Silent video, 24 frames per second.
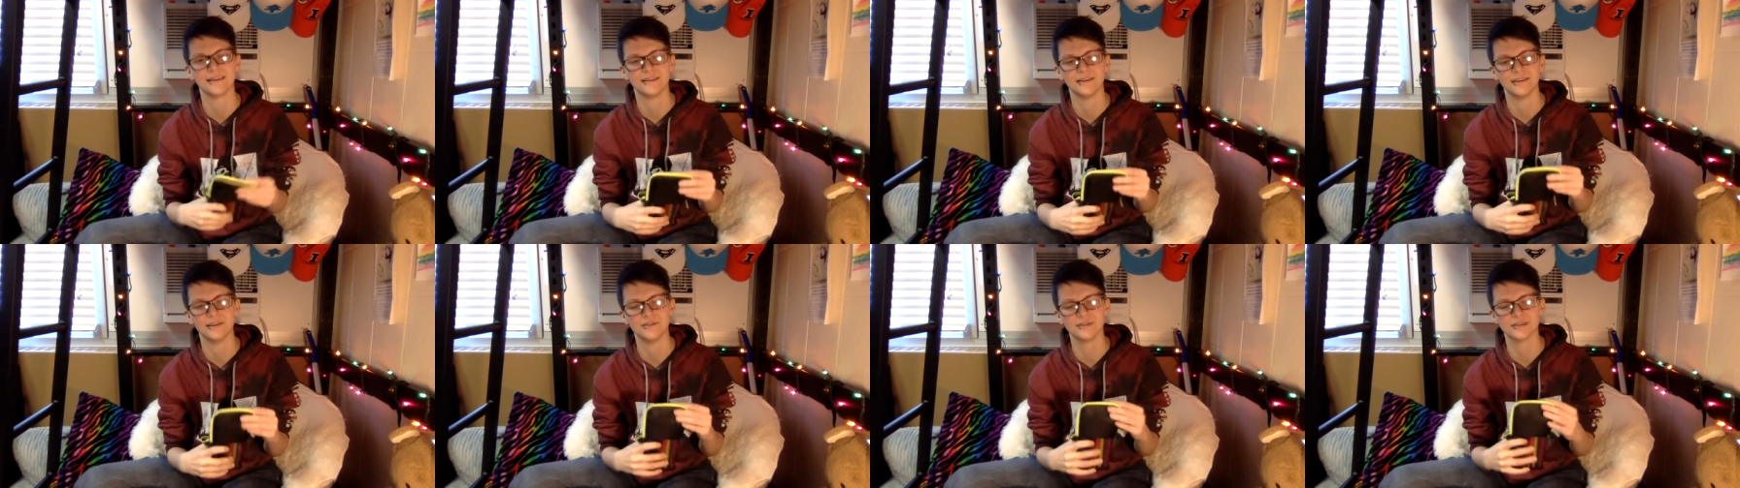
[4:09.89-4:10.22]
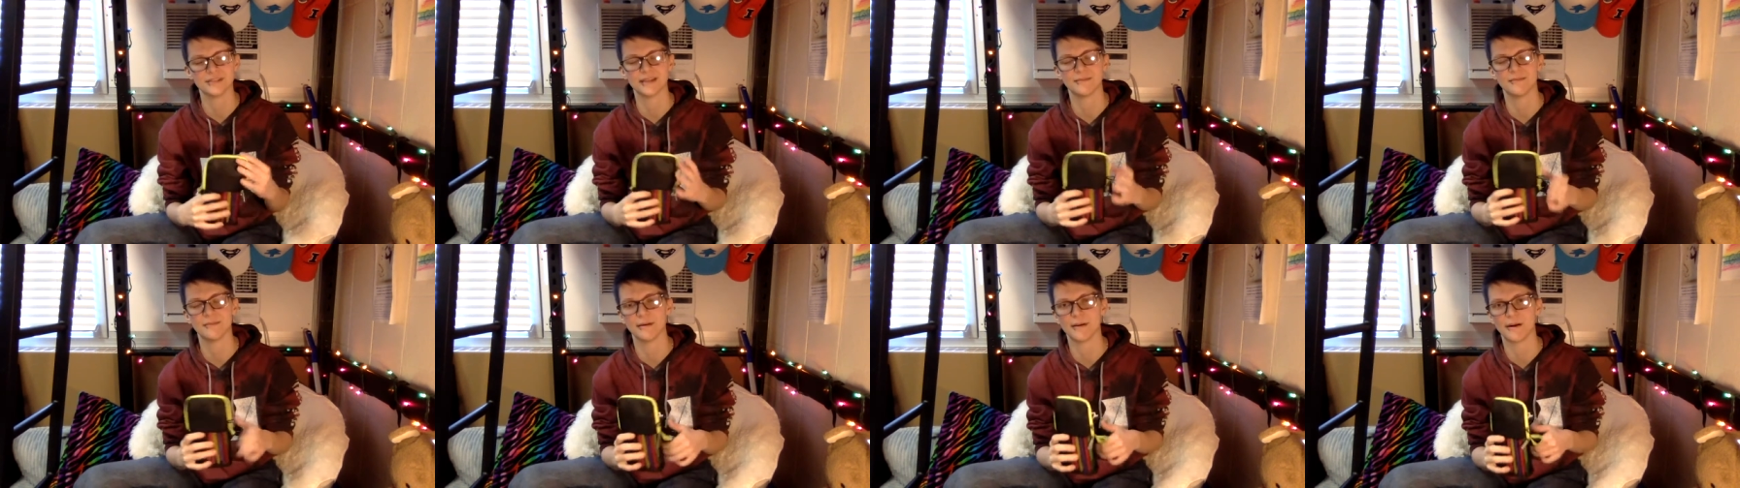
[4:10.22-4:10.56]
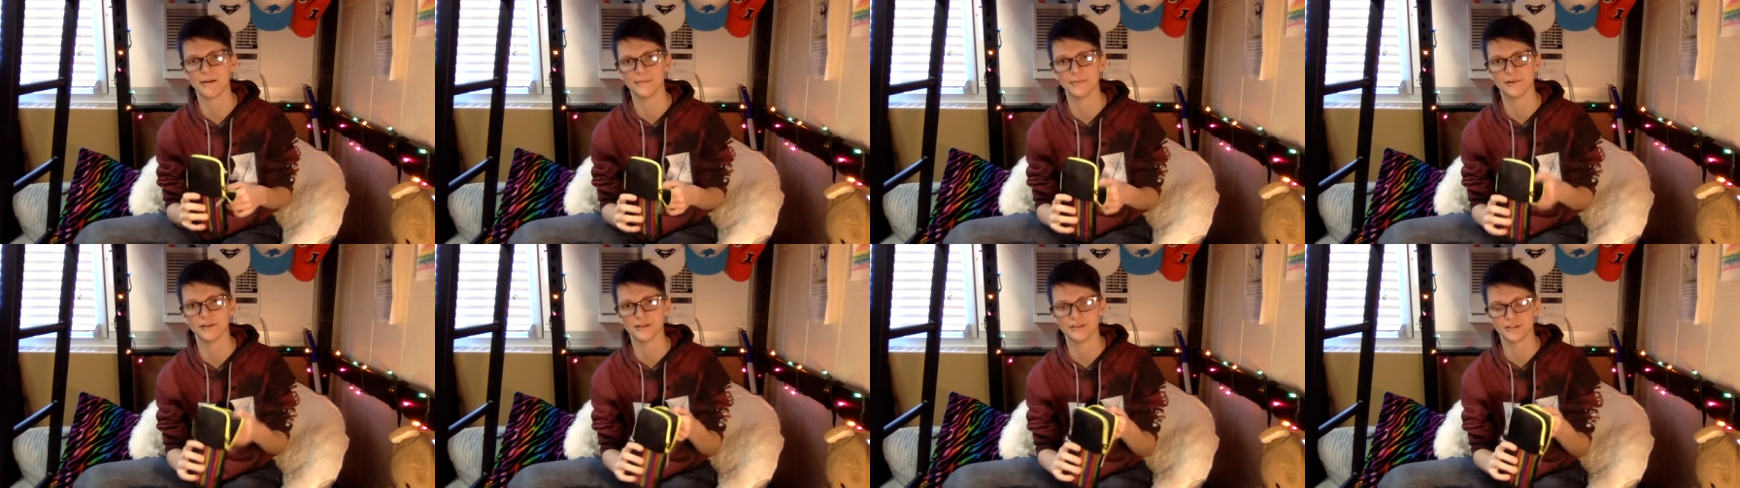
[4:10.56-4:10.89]
using them in
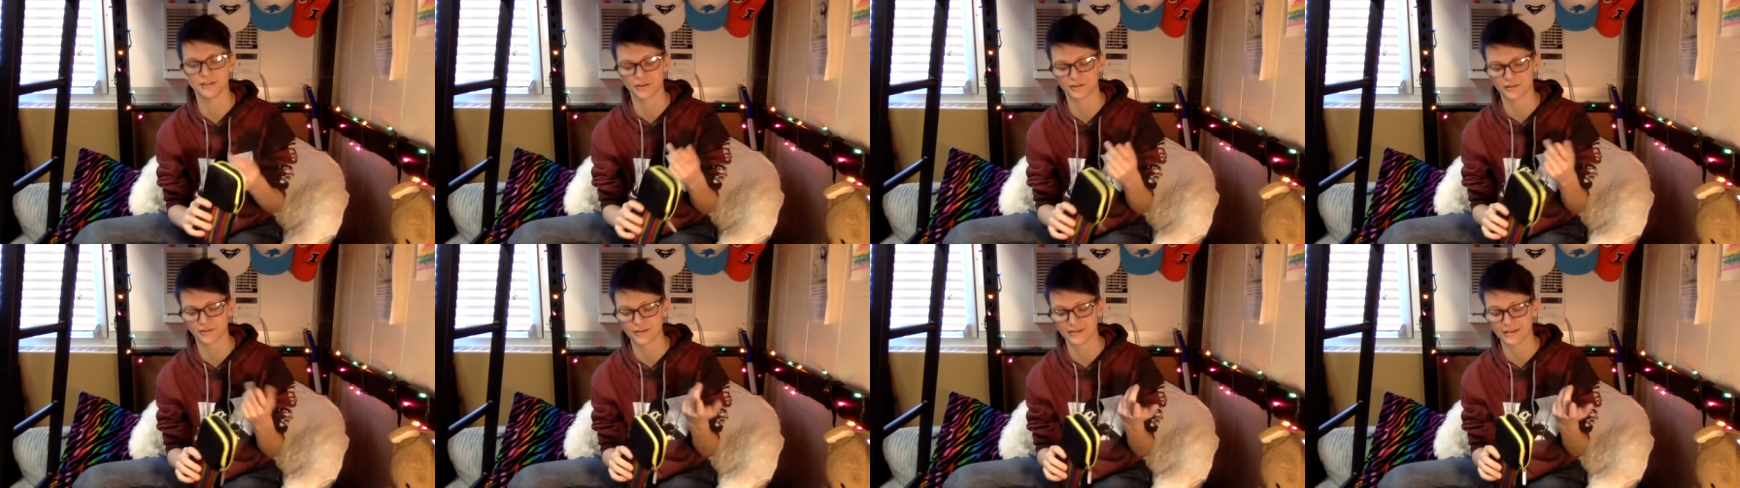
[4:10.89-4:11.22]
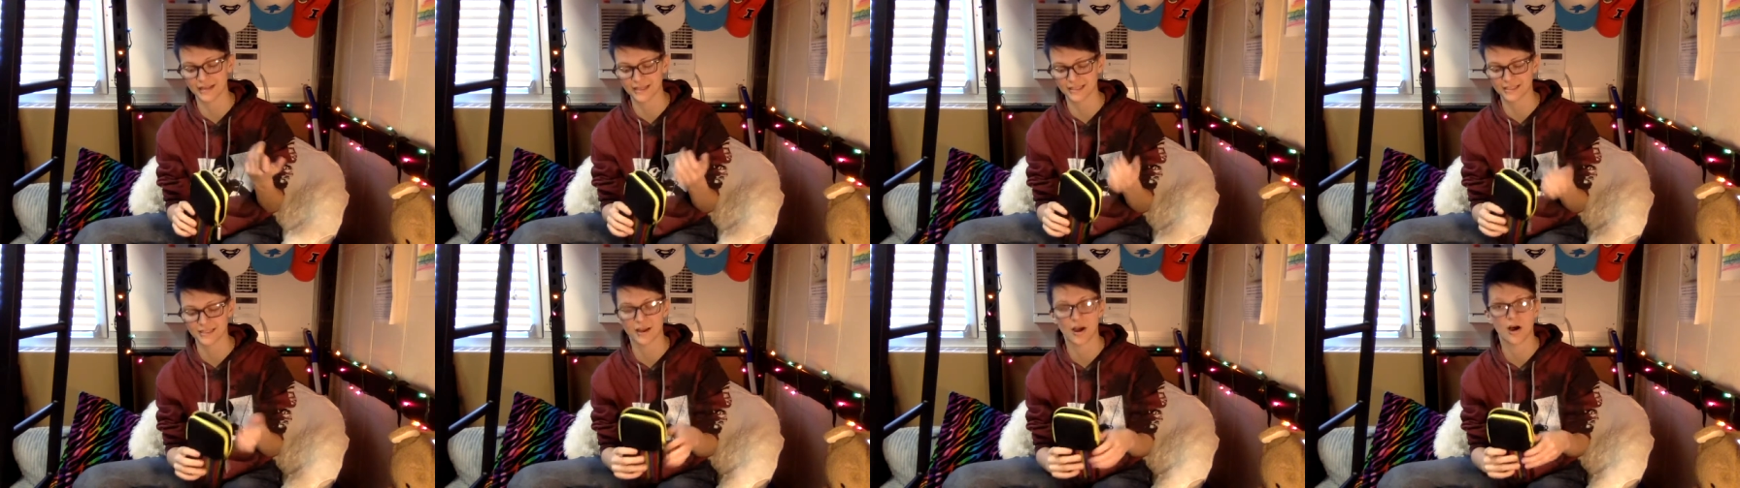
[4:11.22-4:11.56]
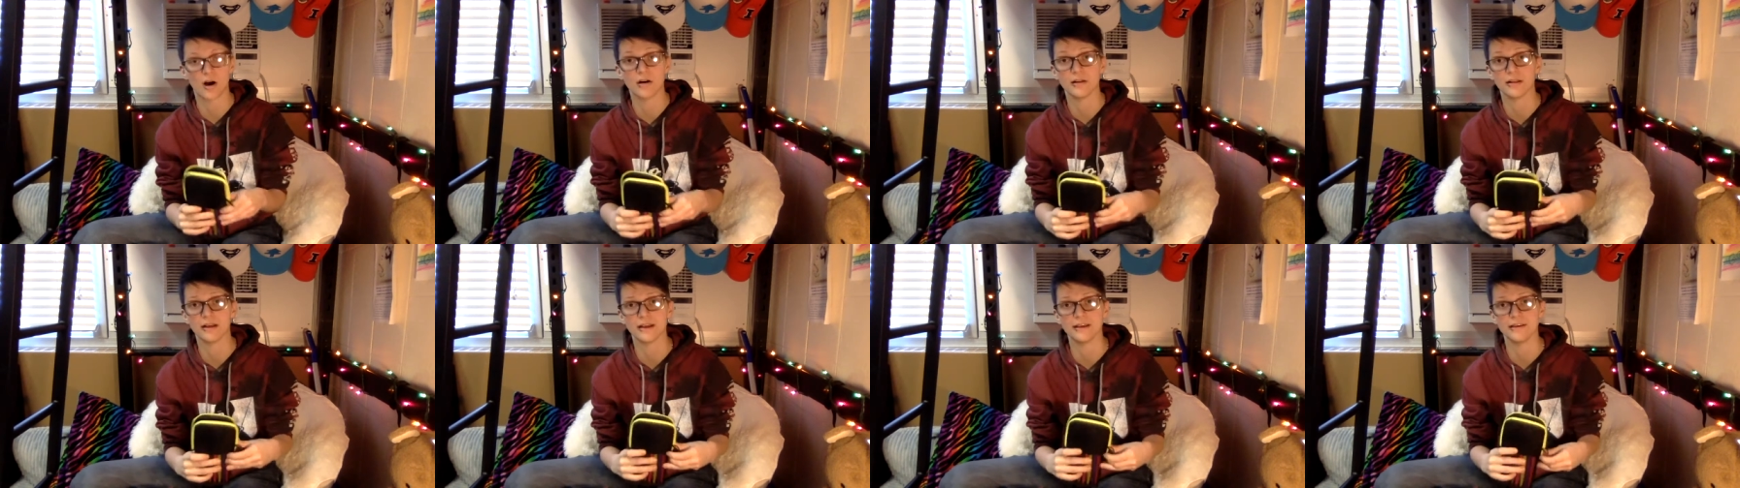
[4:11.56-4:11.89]
my bullet journal, and that's
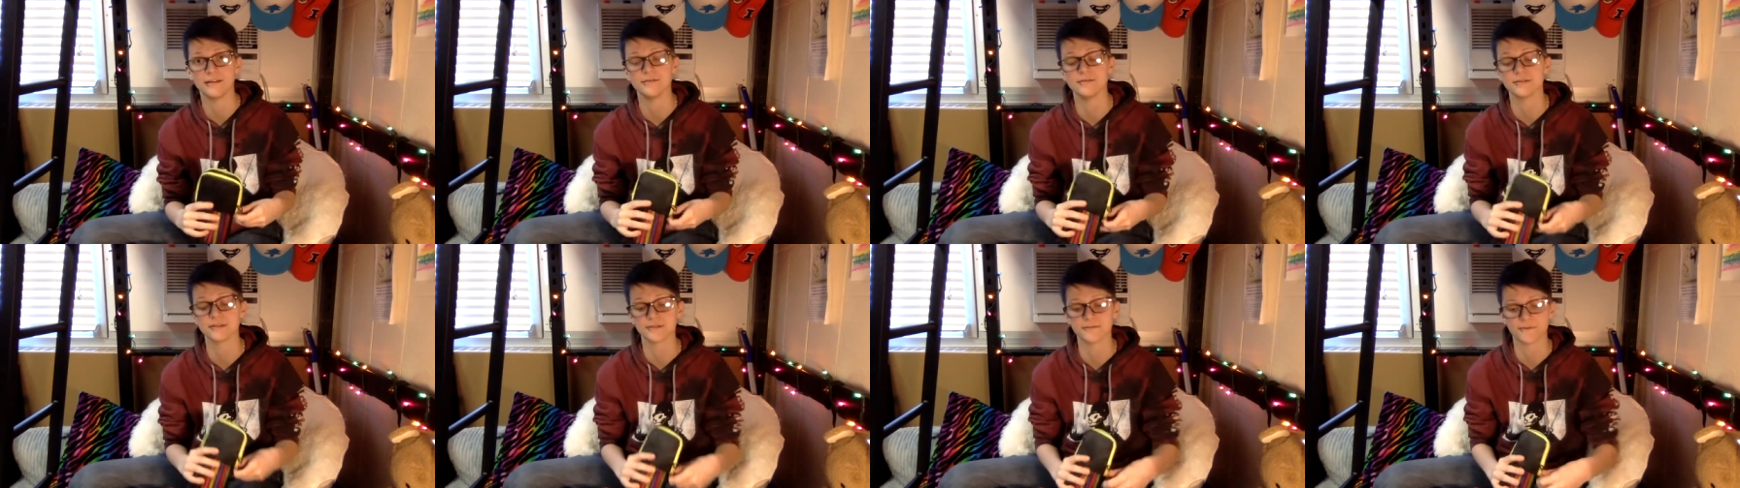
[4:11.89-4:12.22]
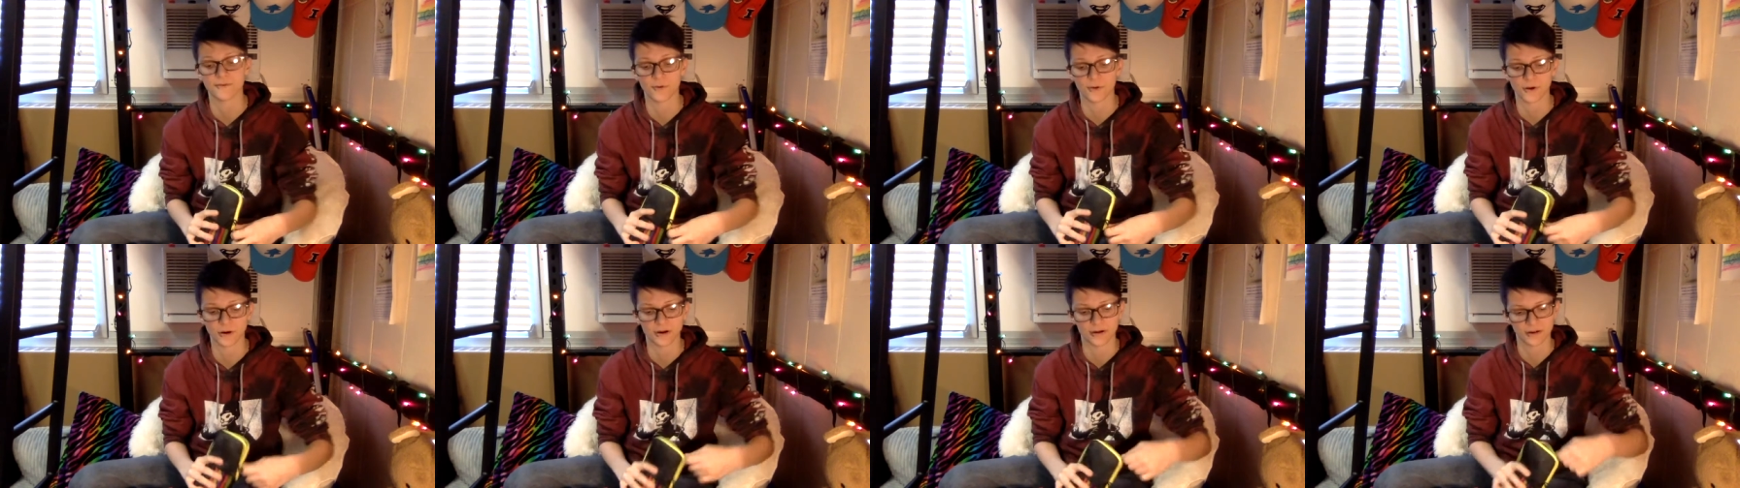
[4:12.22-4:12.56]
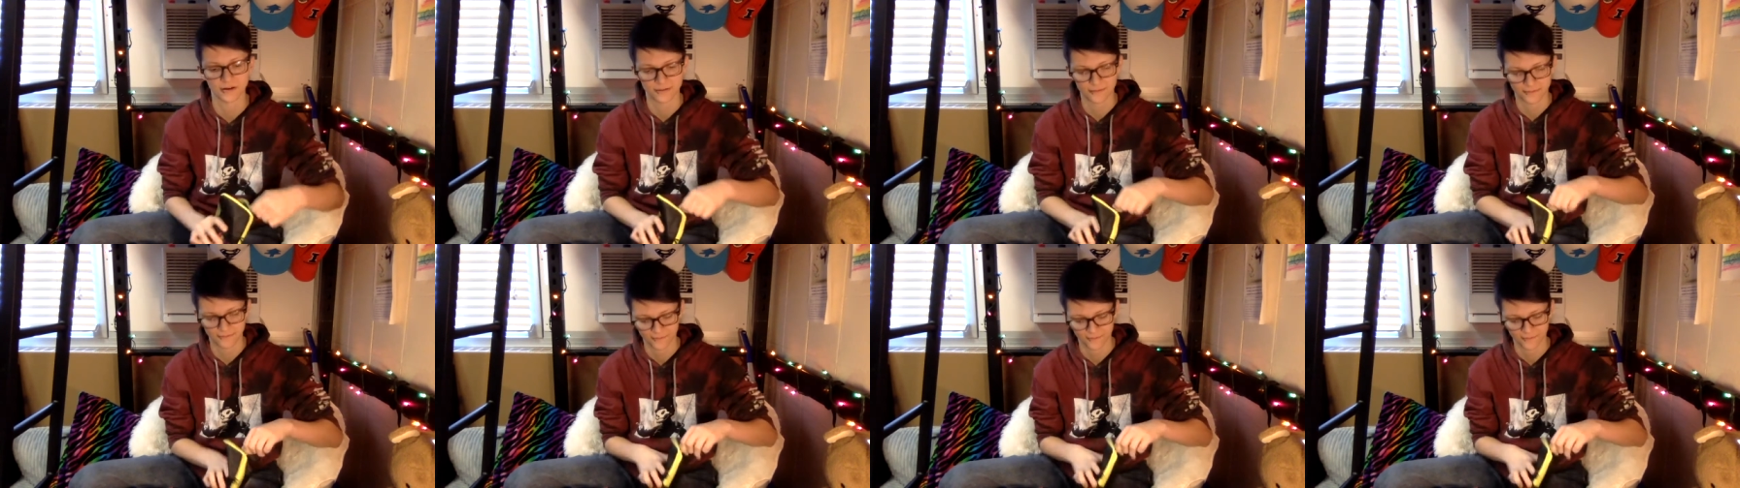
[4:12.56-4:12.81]
all I use it for.